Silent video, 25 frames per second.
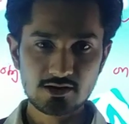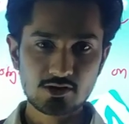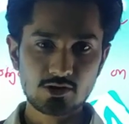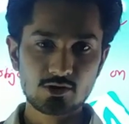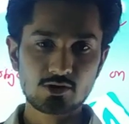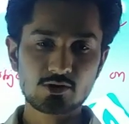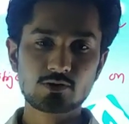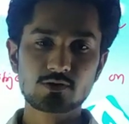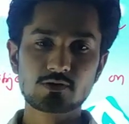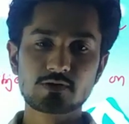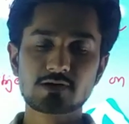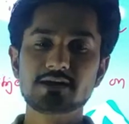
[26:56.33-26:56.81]

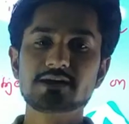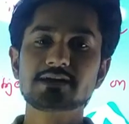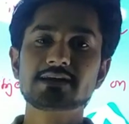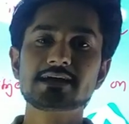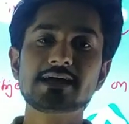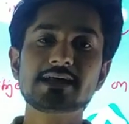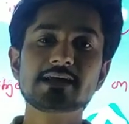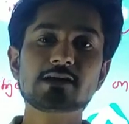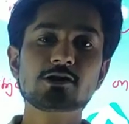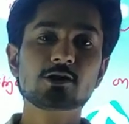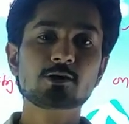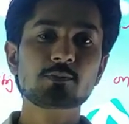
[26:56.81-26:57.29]
Okay,
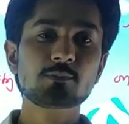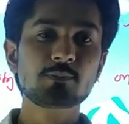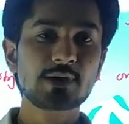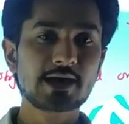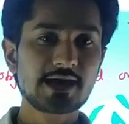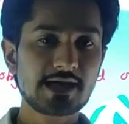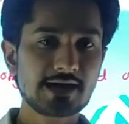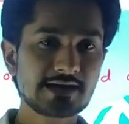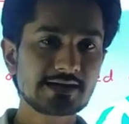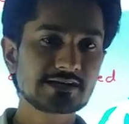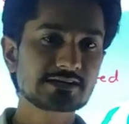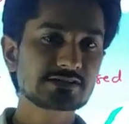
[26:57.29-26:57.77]
tell your
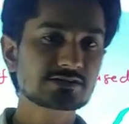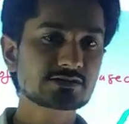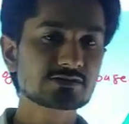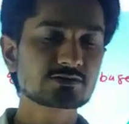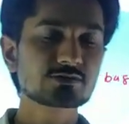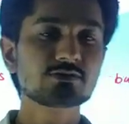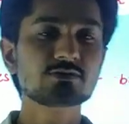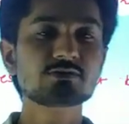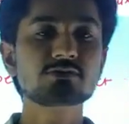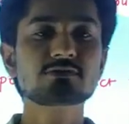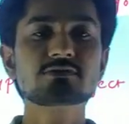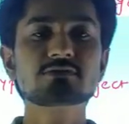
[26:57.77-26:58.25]
parents
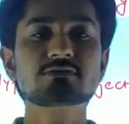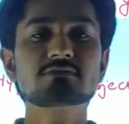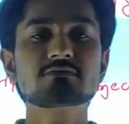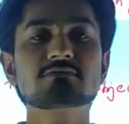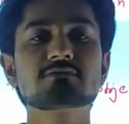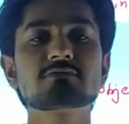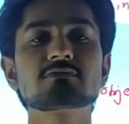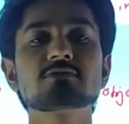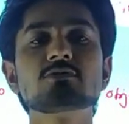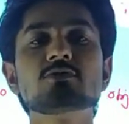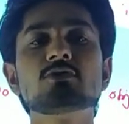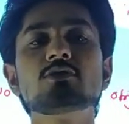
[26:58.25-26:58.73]
don't
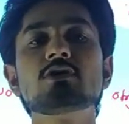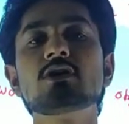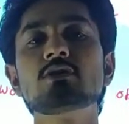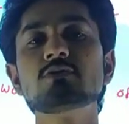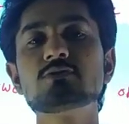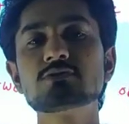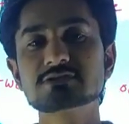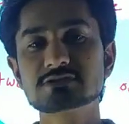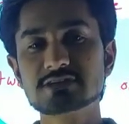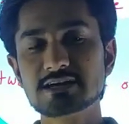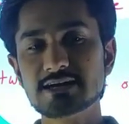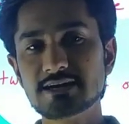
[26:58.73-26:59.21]

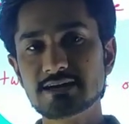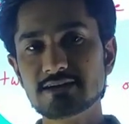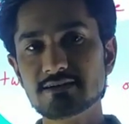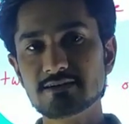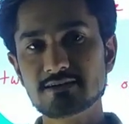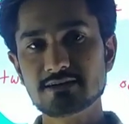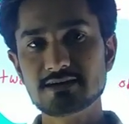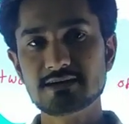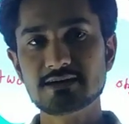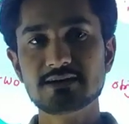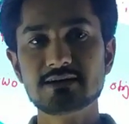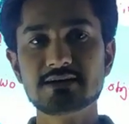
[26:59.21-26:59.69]
go
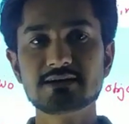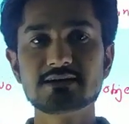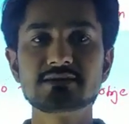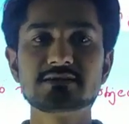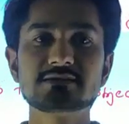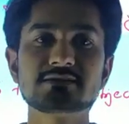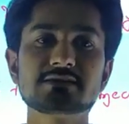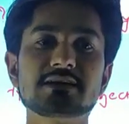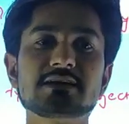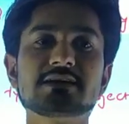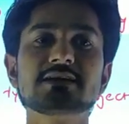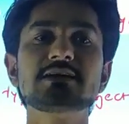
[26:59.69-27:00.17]
outside
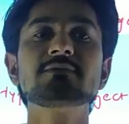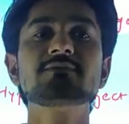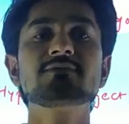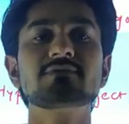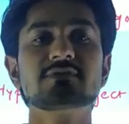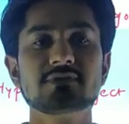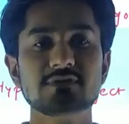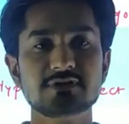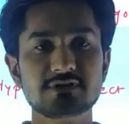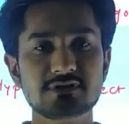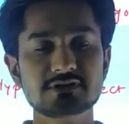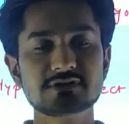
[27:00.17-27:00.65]
if
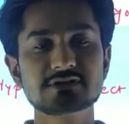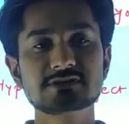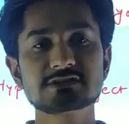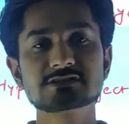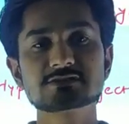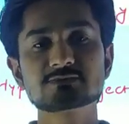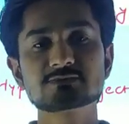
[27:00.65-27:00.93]
it is